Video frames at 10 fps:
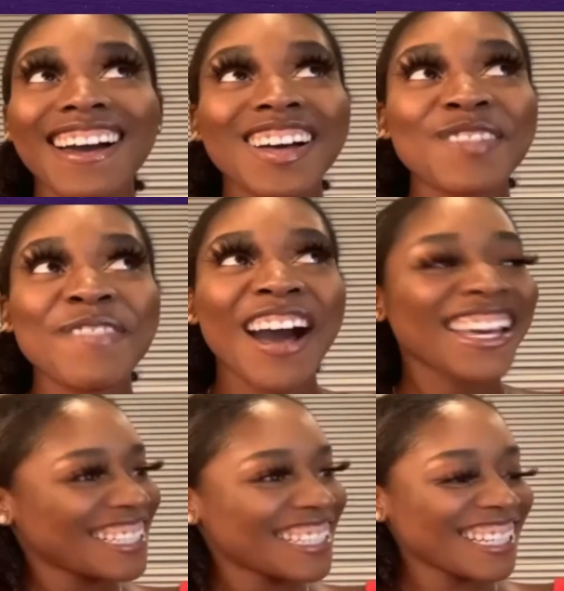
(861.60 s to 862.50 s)

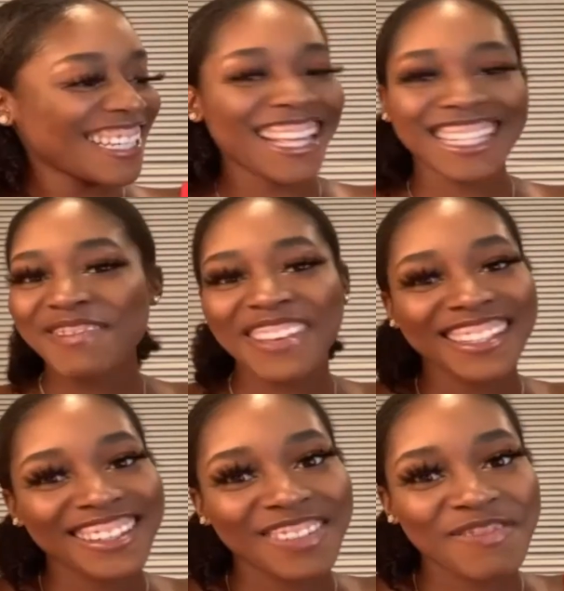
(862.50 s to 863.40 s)
Honestly, that depends on
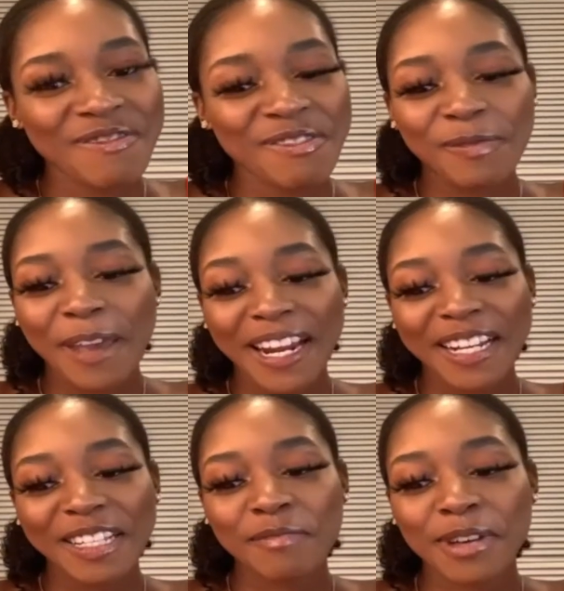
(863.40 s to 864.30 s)
people's parents,
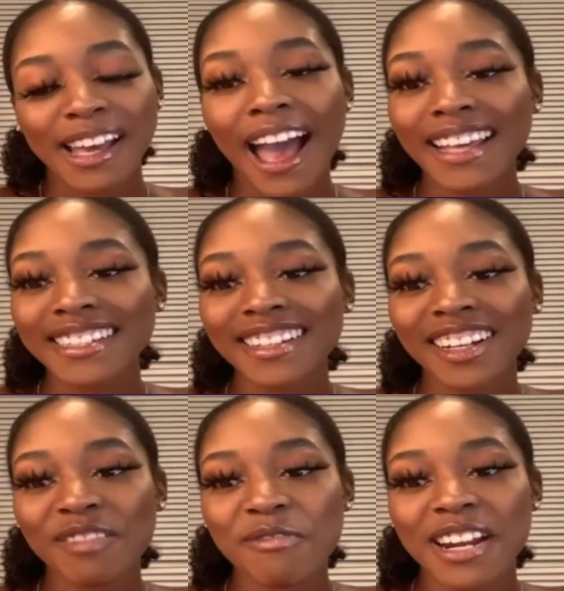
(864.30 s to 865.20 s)
but I started
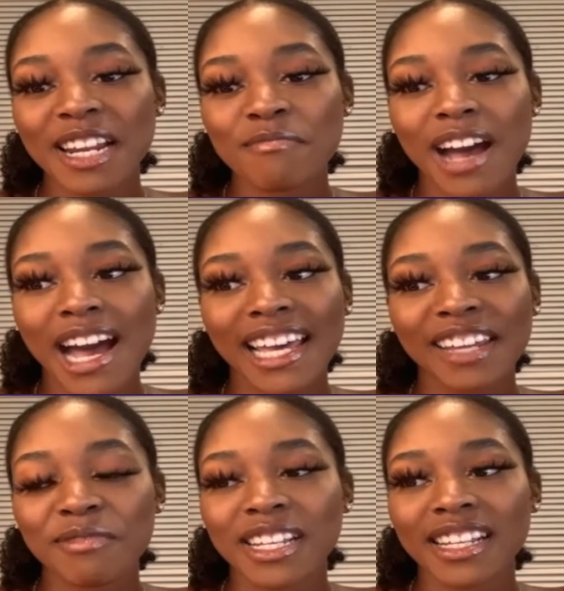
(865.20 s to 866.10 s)
wearing mine
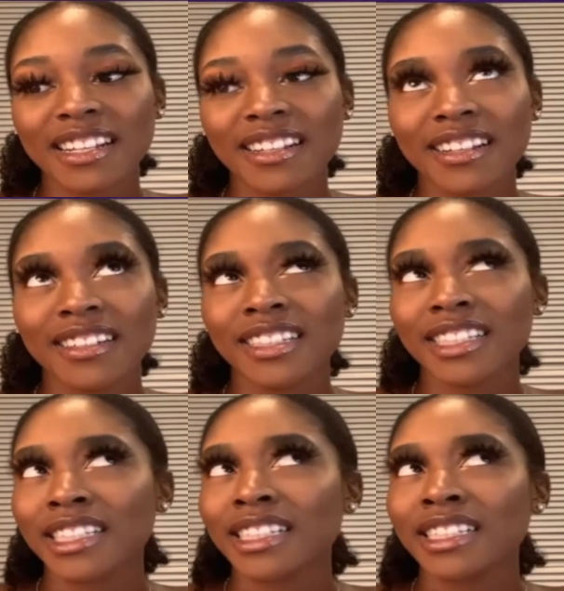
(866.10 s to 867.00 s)
when
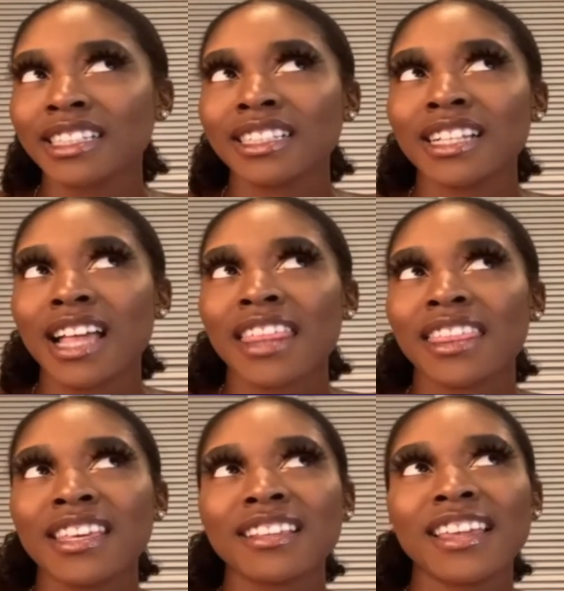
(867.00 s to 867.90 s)
I
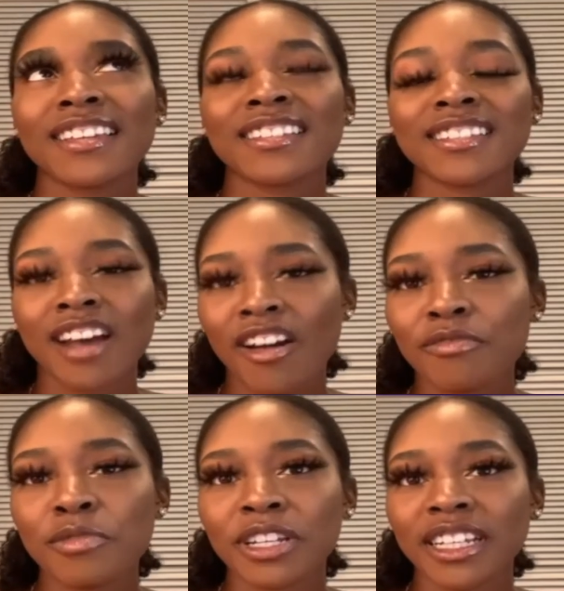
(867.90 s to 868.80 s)
think like
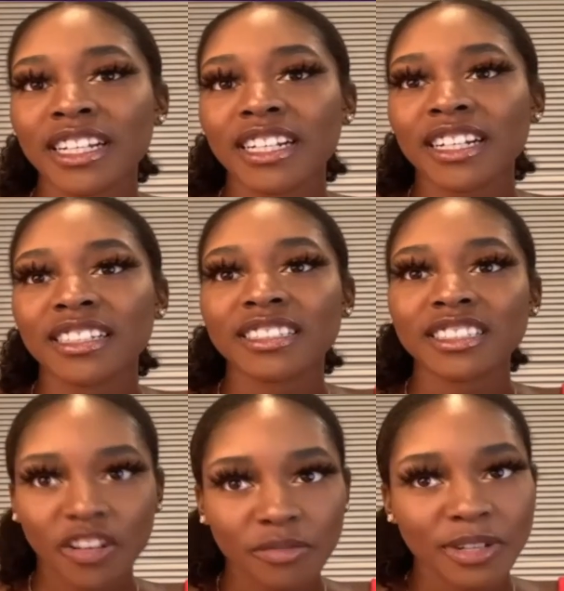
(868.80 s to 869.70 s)
sophomore year.
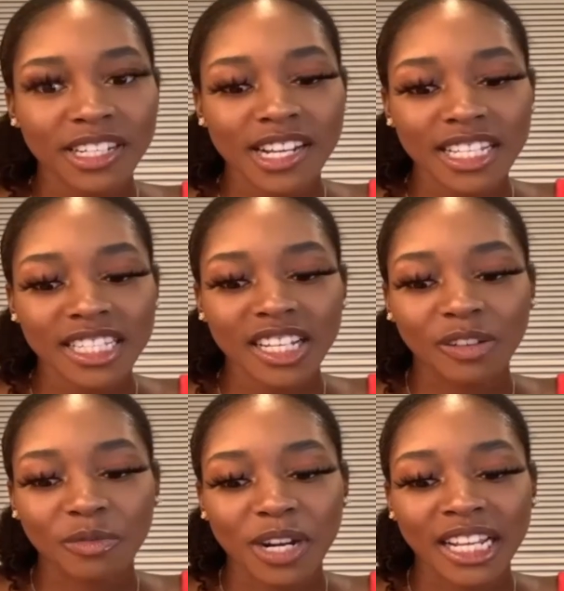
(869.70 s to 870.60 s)
Sophomore year, I started
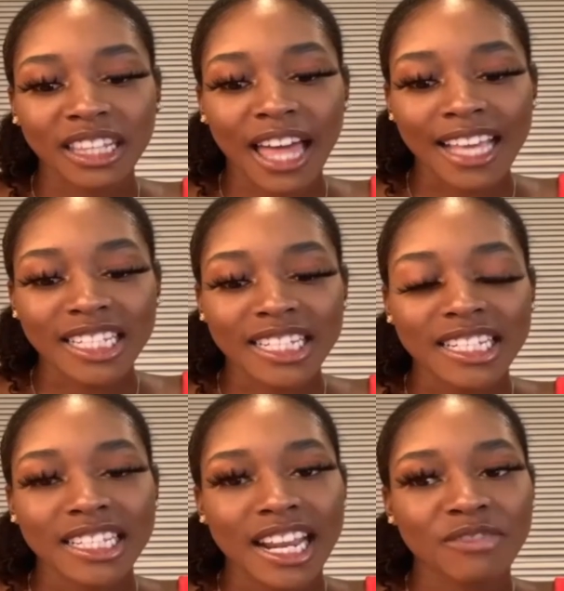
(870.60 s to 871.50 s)
wearing lashes
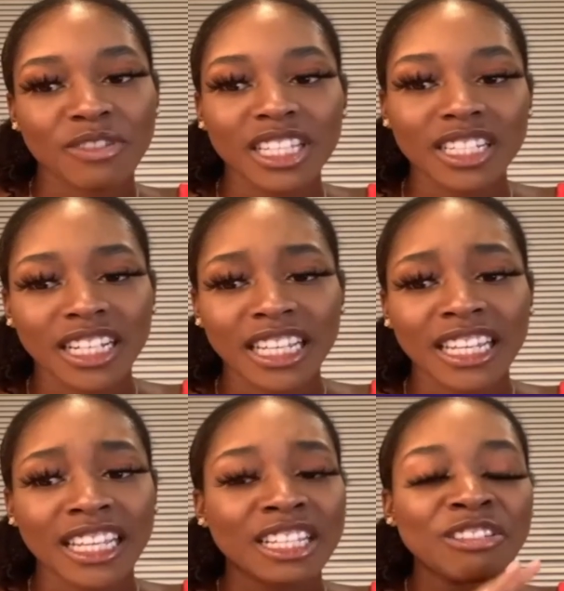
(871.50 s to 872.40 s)
and I really started getting
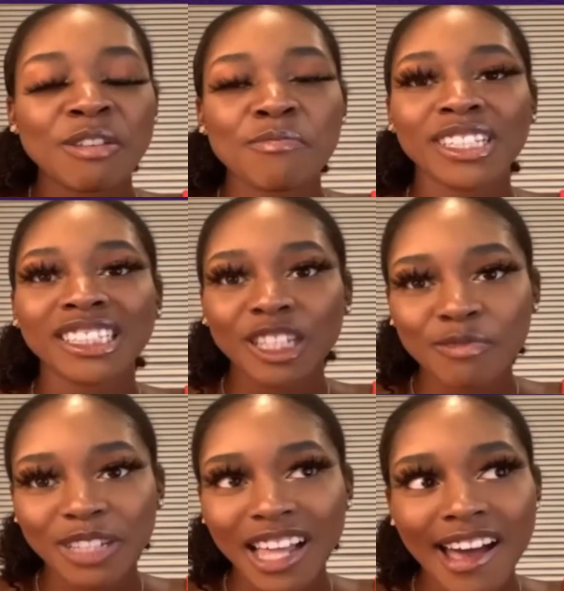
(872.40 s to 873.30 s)
into it. But lip
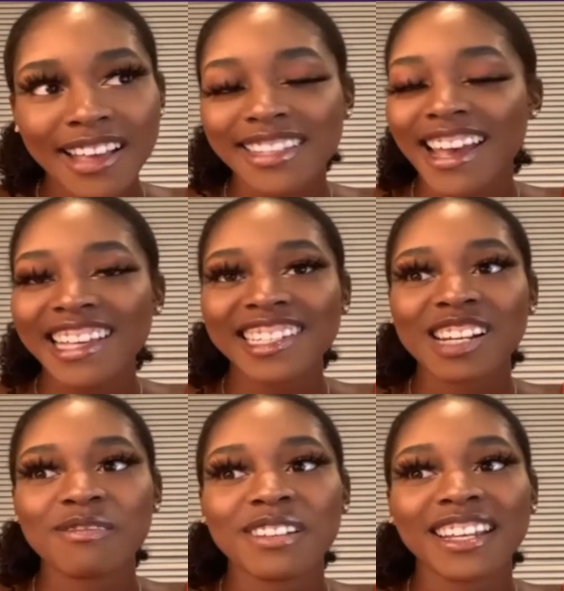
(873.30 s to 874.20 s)
gloss, I started
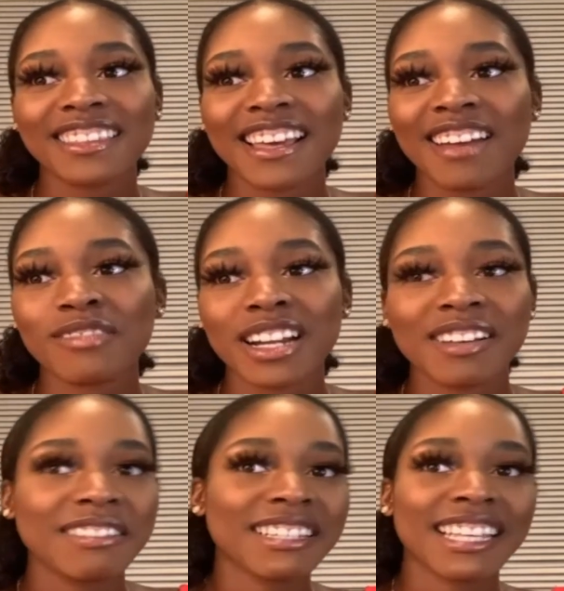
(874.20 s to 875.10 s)
wearing that when I
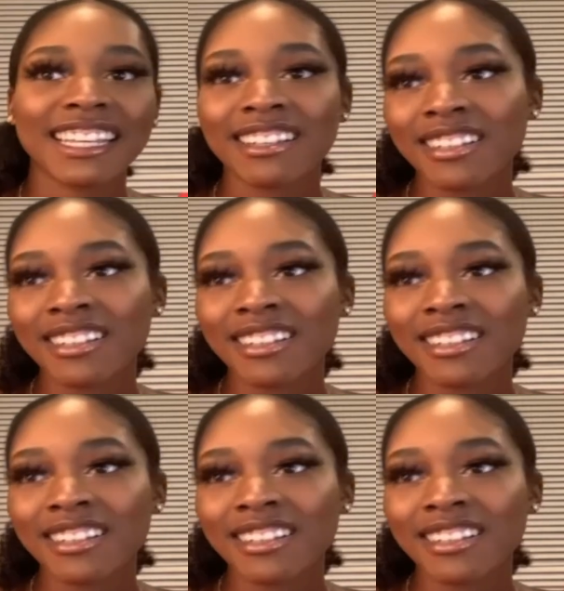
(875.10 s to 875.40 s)
was like